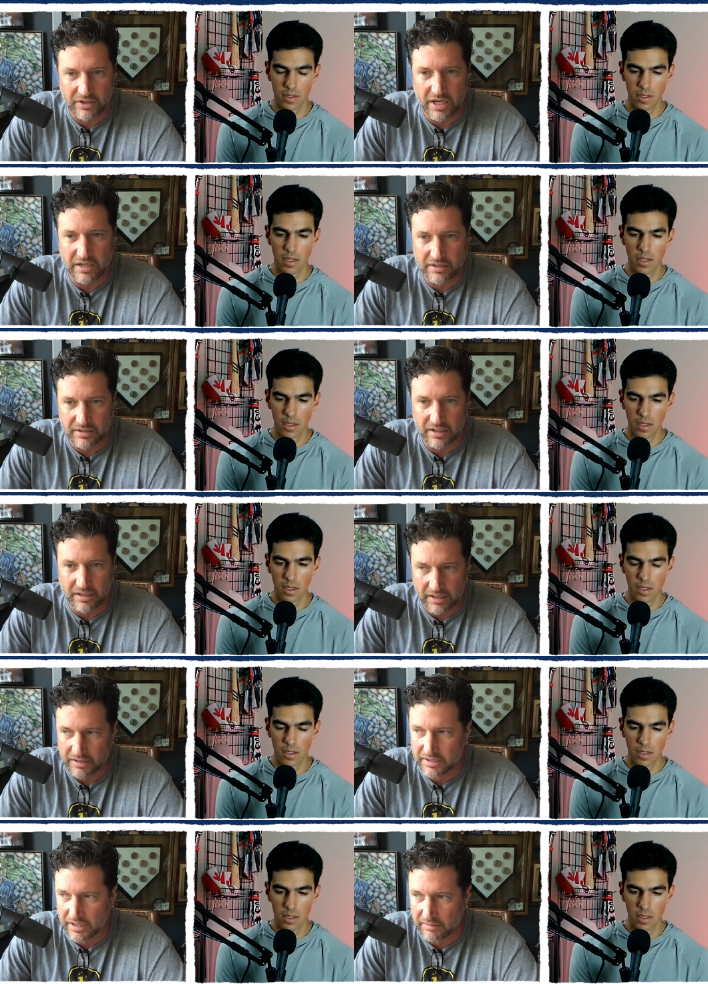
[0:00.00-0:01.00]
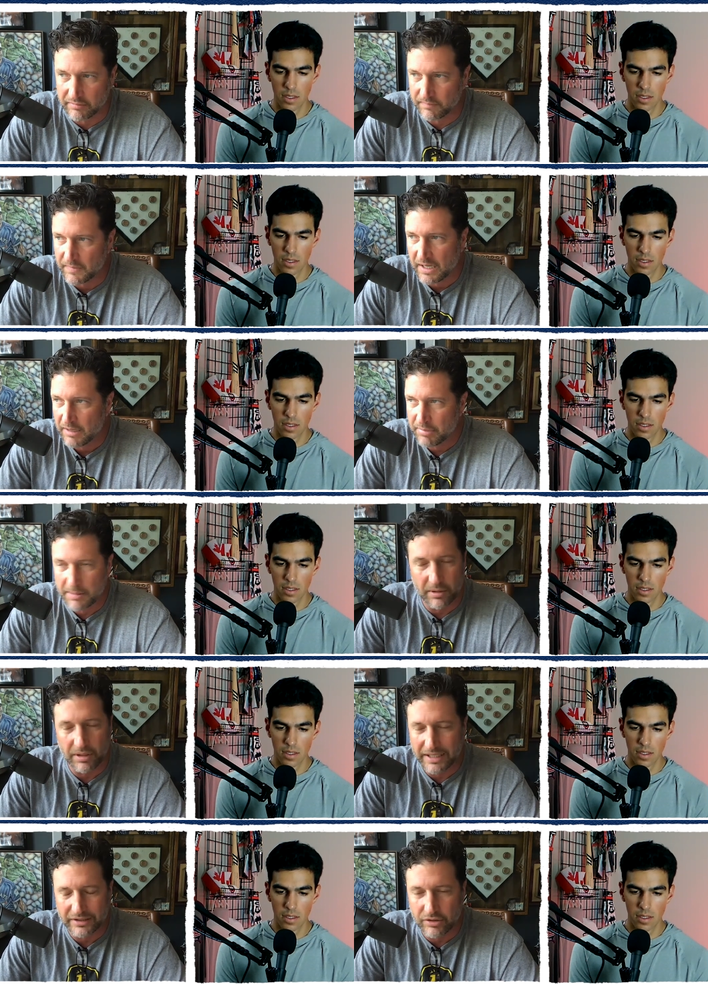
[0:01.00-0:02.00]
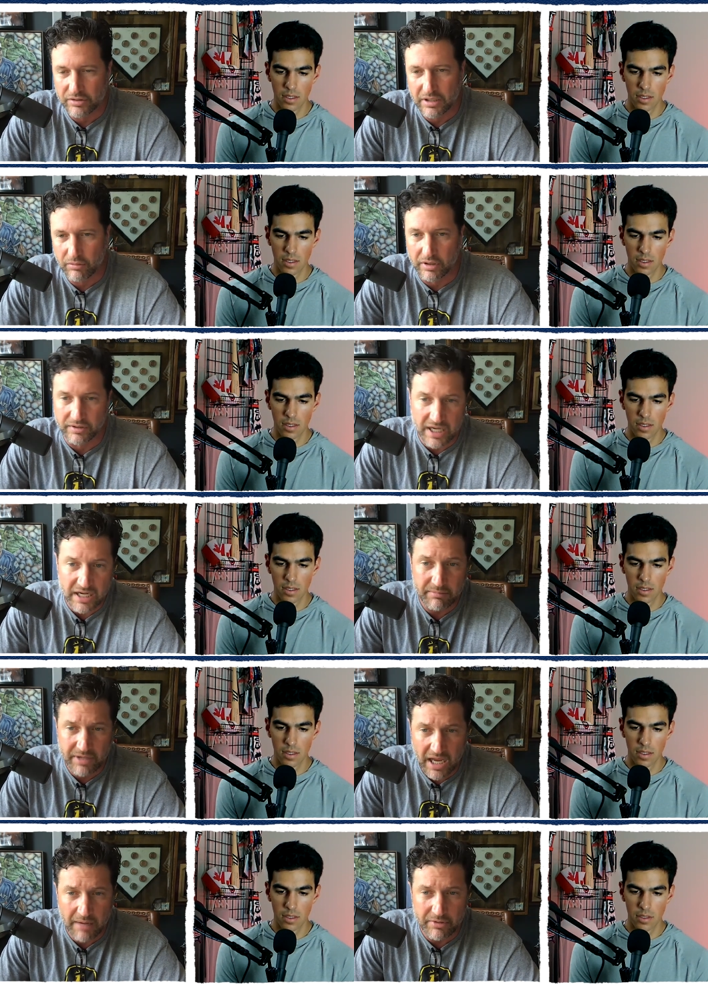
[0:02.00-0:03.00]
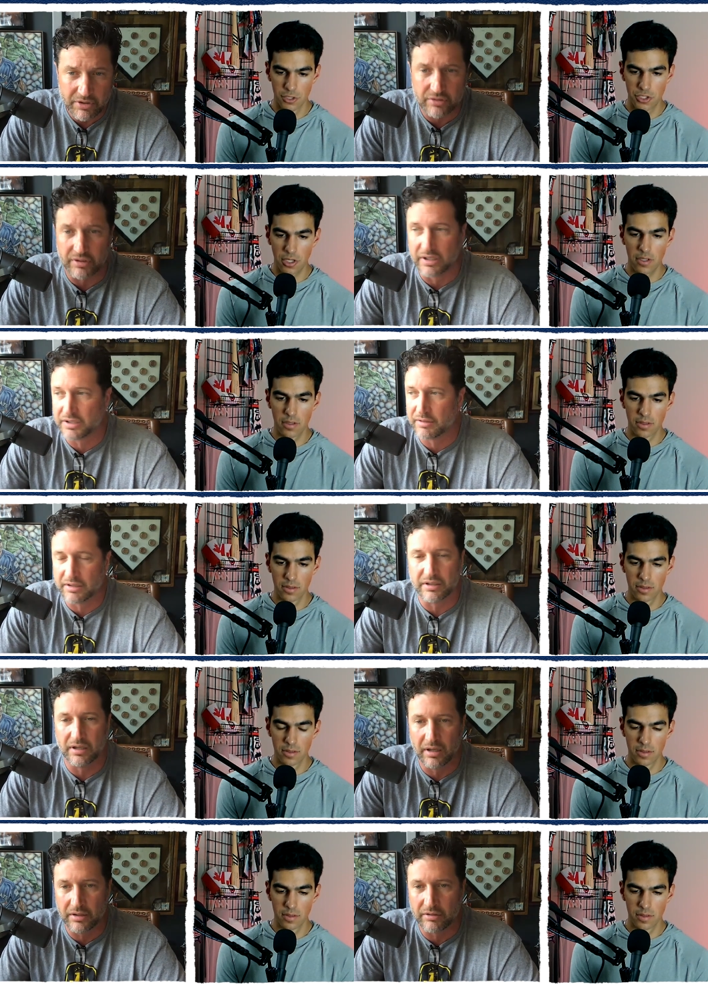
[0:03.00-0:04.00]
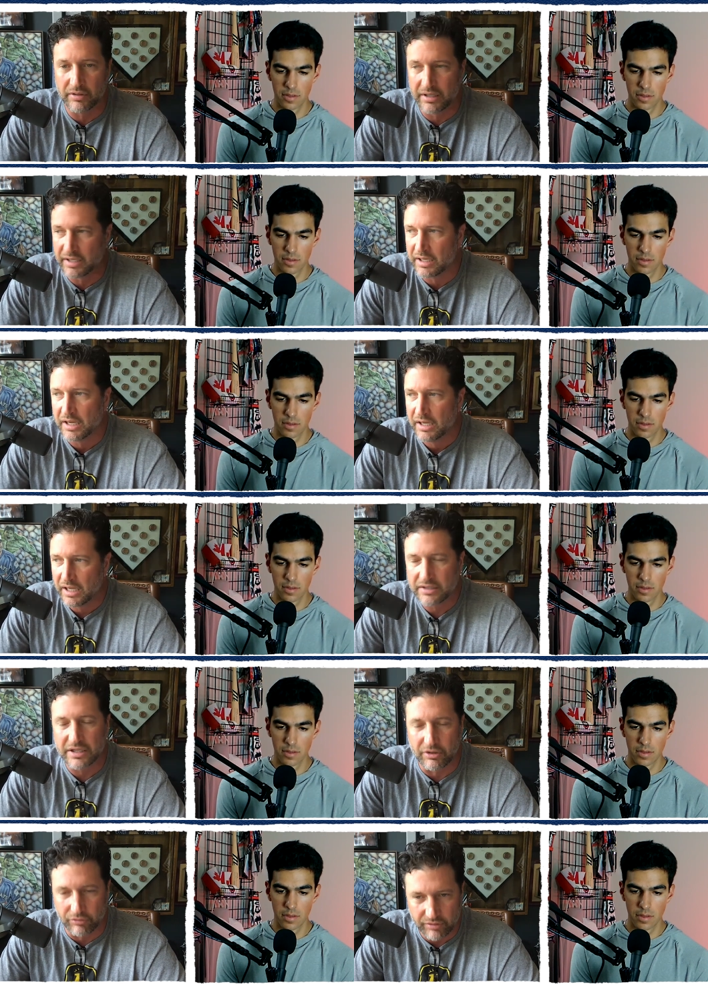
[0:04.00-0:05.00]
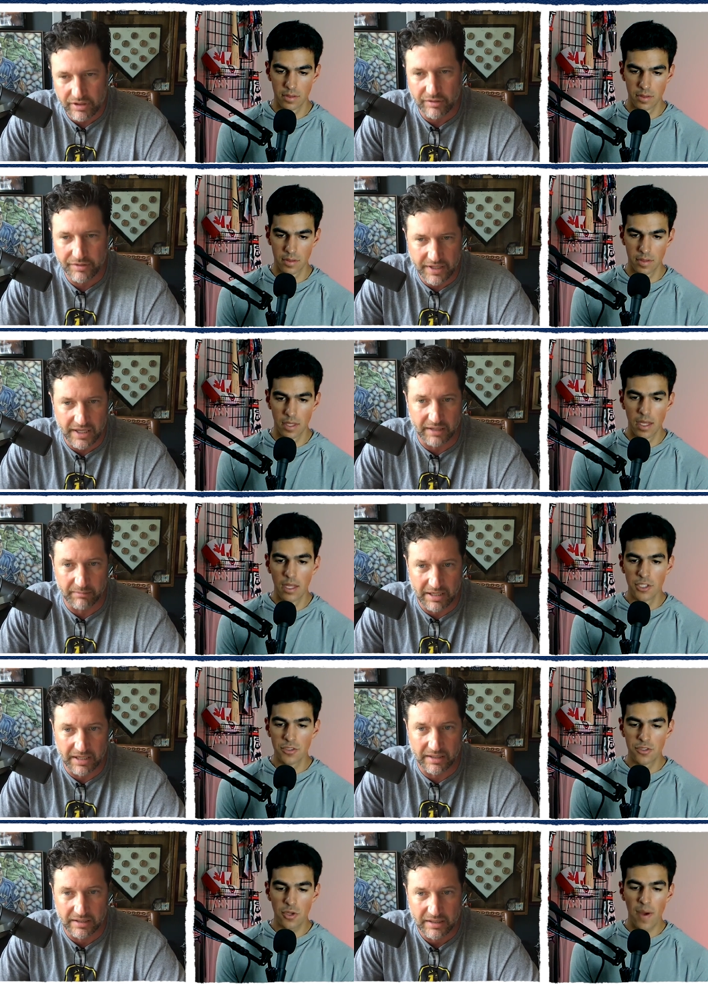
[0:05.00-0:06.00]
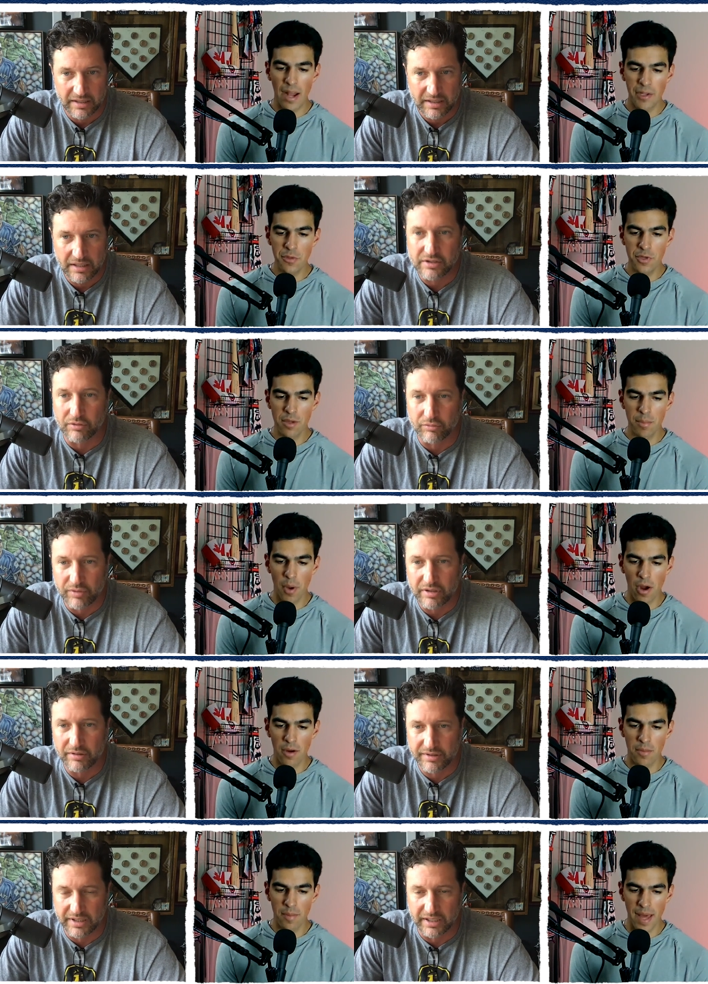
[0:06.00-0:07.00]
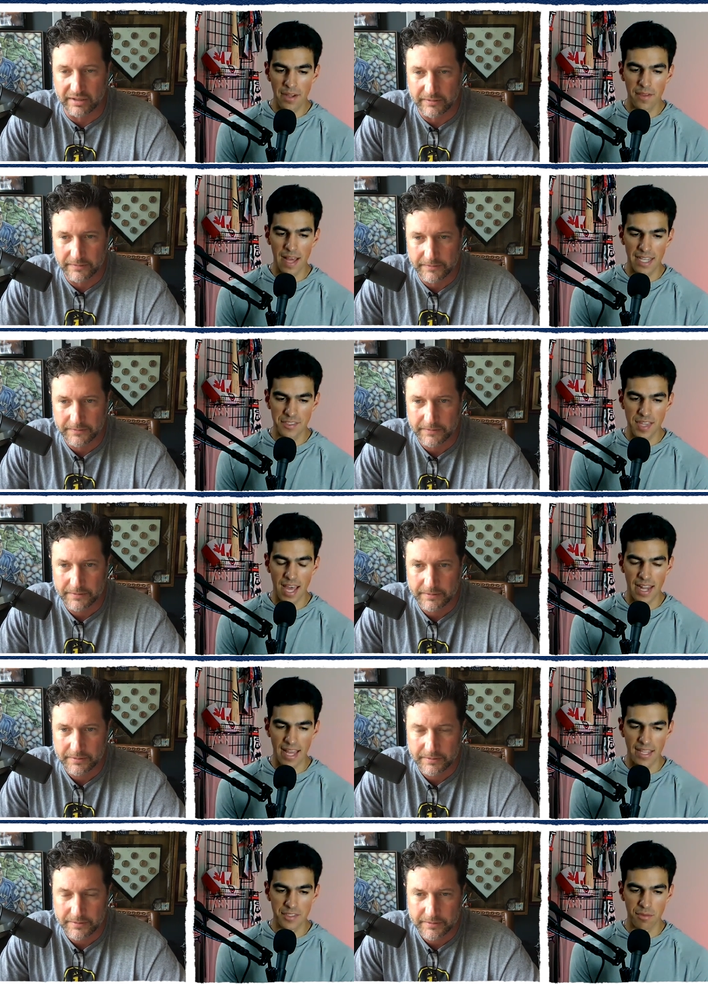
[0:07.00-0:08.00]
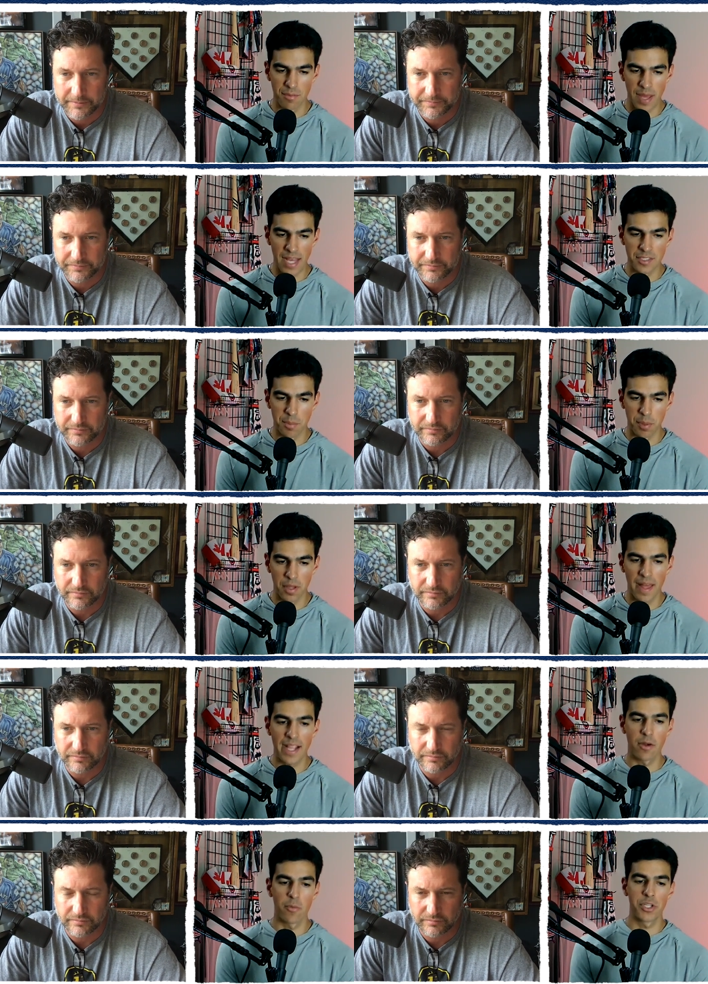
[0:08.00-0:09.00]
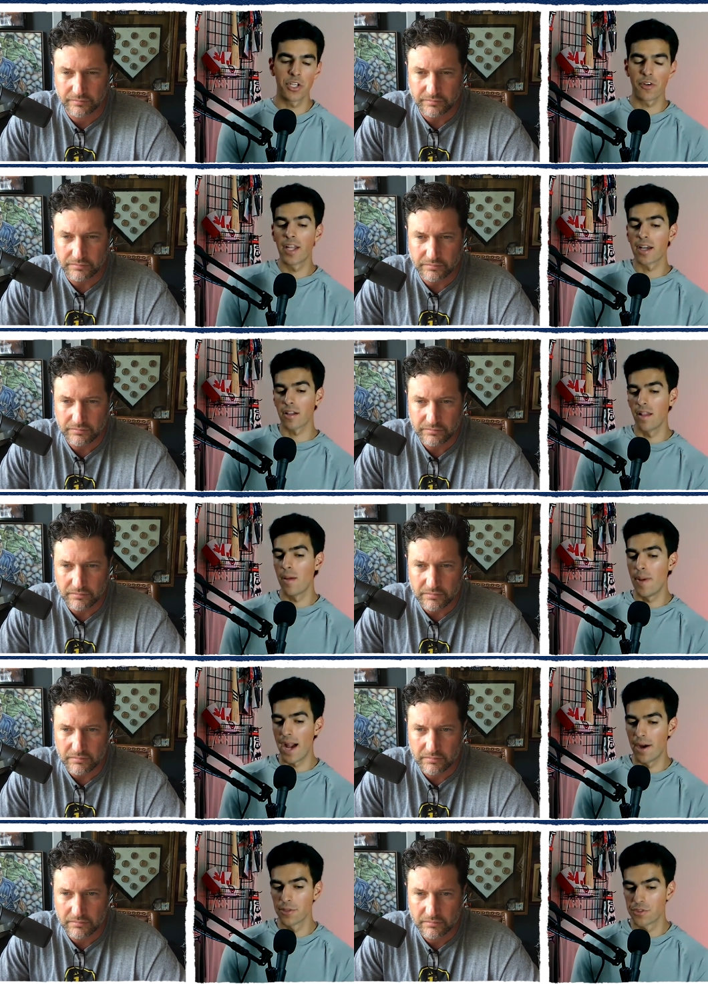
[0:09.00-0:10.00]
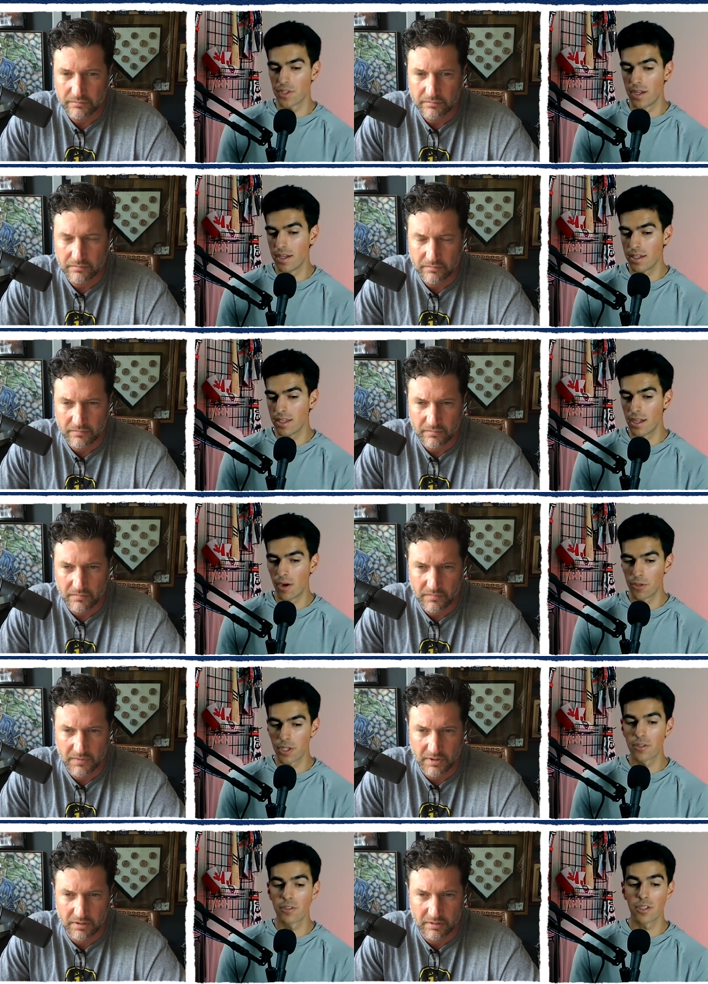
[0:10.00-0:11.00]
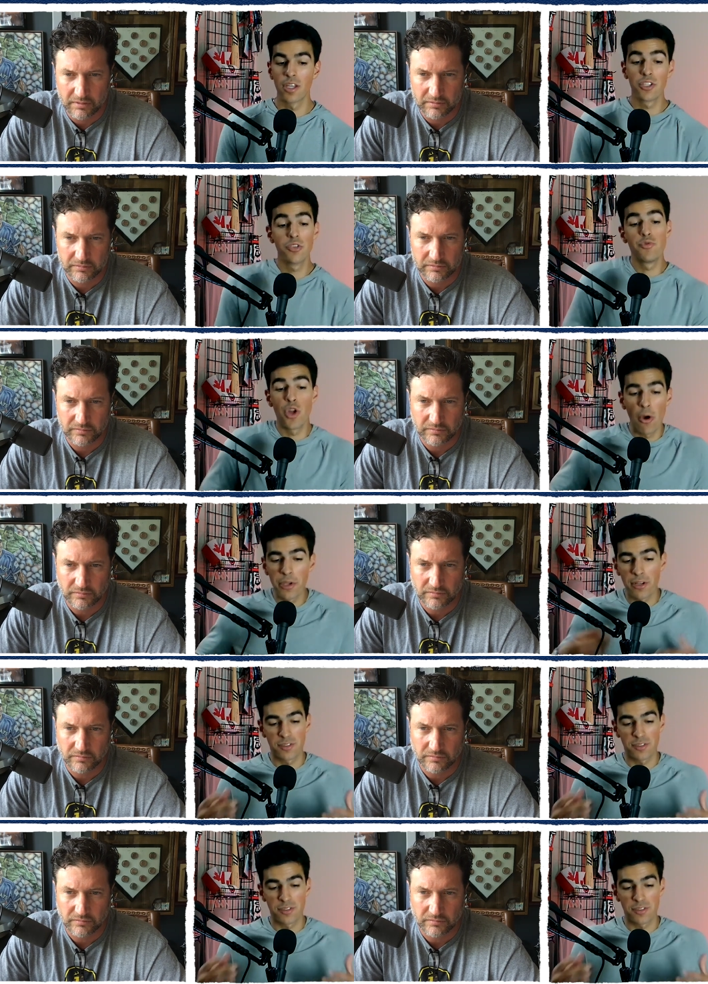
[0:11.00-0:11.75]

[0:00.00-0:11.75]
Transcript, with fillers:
Speaker 1: changes. And like I said, people don't like to use that word. Team chemistry sure. is a it's a real thing, man. So
Speaker 2: how do you compartmentalize that as a as a player when you're in a clubhouse and you know you're you know your